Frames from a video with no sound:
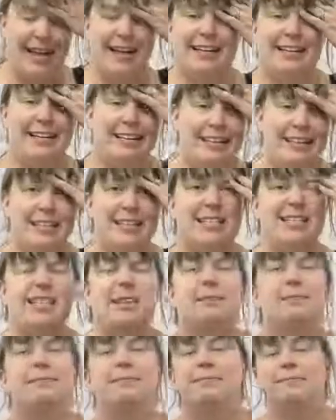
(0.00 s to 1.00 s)
that is.
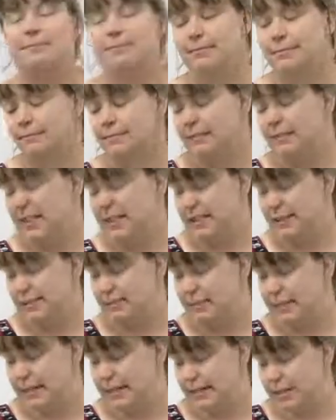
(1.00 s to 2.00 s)

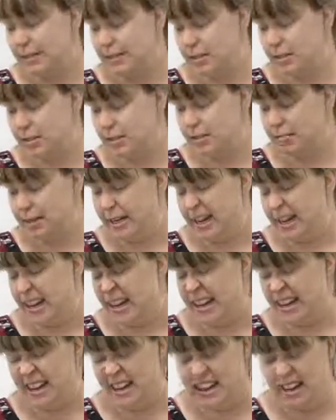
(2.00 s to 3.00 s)
And what else do we
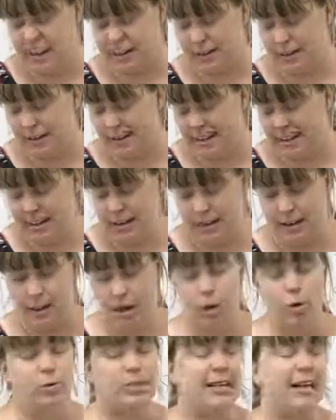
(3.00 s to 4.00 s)
have?
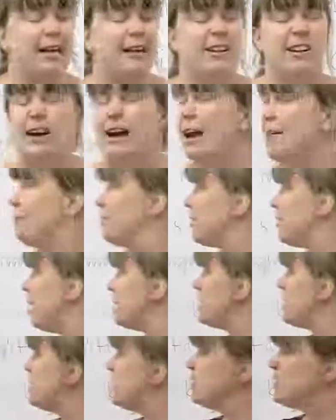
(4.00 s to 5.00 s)
Hotel. I
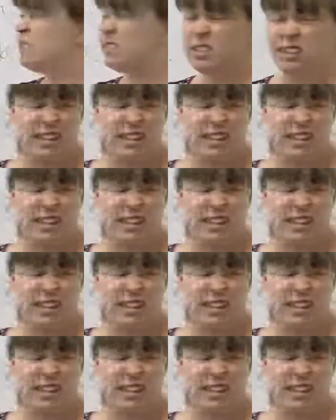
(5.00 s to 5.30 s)
forgot to do